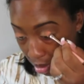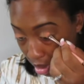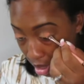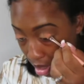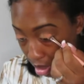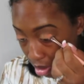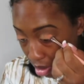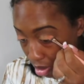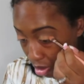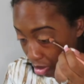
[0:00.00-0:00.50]

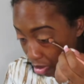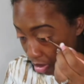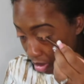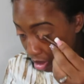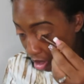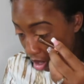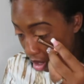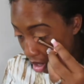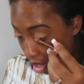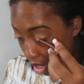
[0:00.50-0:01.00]
can use
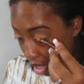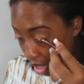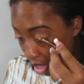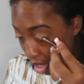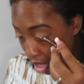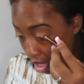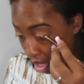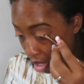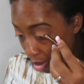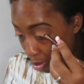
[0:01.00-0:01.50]

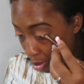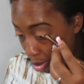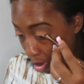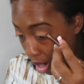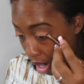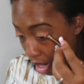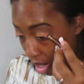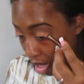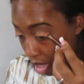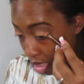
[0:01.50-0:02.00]
any
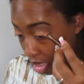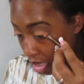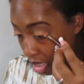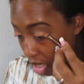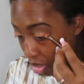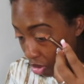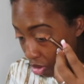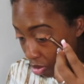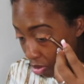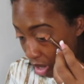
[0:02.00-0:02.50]
products
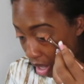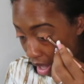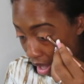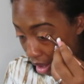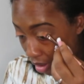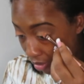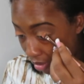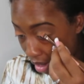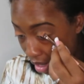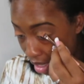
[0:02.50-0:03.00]
that you
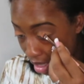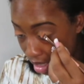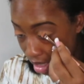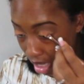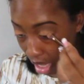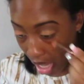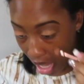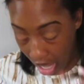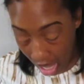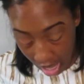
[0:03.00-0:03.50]
have. Like I
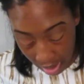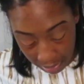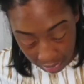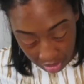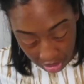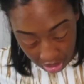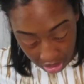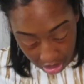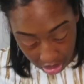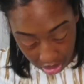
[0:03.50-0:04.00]
said, I'm
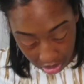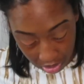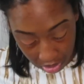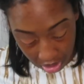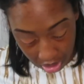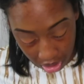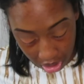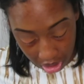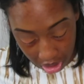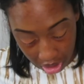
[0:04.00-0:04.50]
just
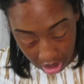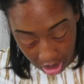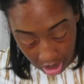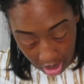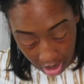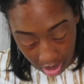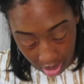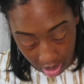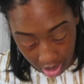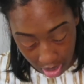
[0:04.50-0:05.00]
using
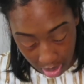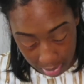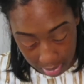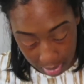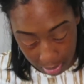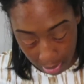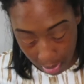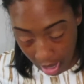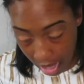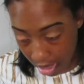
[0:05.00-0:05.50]

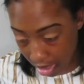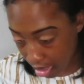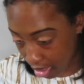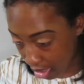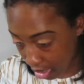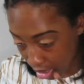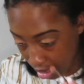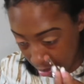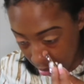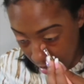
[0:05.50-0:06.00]
SheGlam's
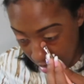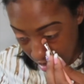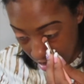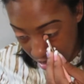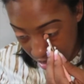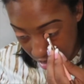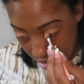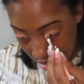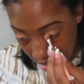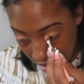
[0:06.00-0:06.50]
products
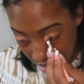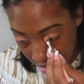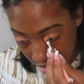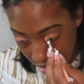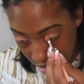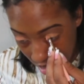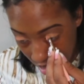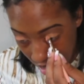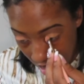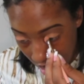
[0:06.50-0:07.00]
because
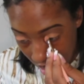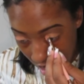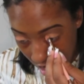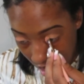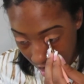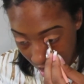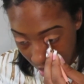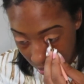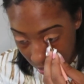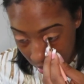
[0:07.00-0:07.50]

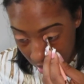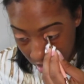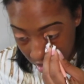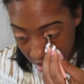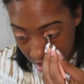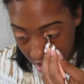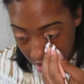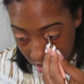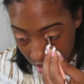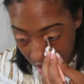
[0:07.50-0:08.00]
I wanted
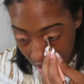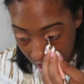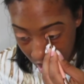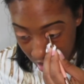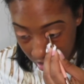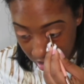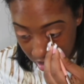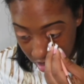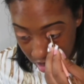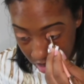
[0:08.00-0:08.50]
to try
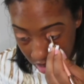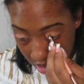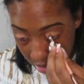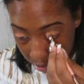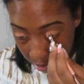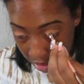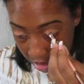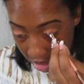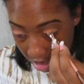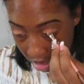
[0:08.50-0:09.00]
out this
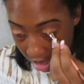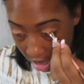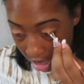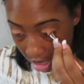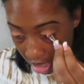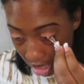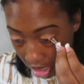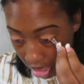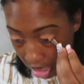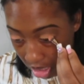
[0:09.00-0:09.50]

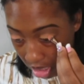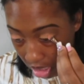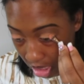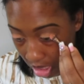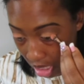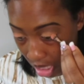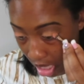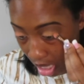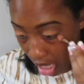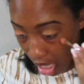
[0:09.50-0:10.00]
sponge.
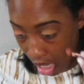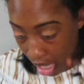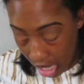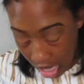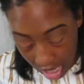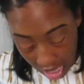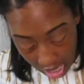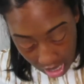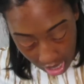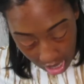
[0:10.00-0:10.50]

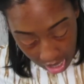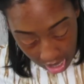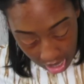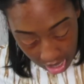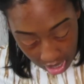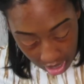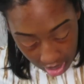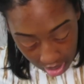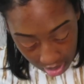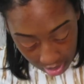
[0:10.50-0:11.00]

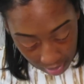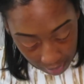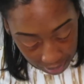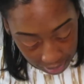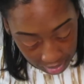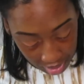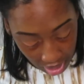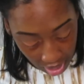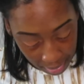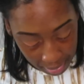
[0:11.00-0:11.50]

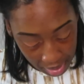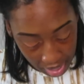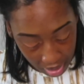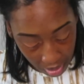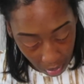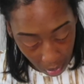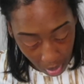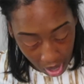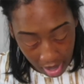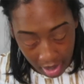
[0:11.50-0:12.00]
And I'm like,
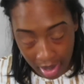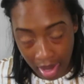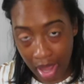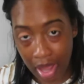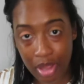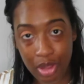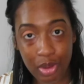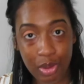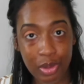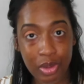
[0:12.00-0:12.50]
why
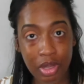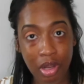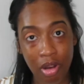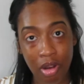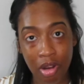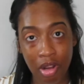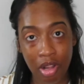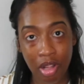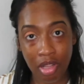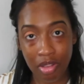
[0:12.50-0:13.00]
not use
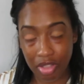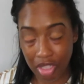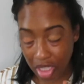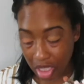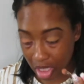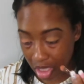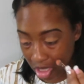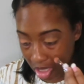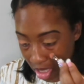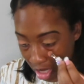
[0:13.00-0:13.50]
all of
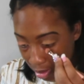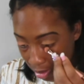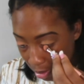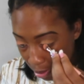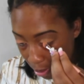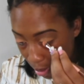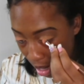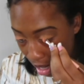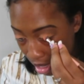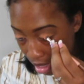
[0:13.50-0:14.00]
SheGlam's
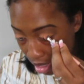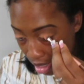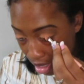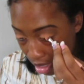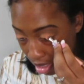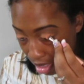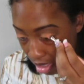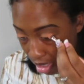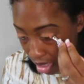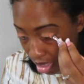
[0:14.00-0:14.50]

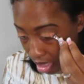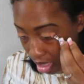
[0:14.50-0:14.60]
products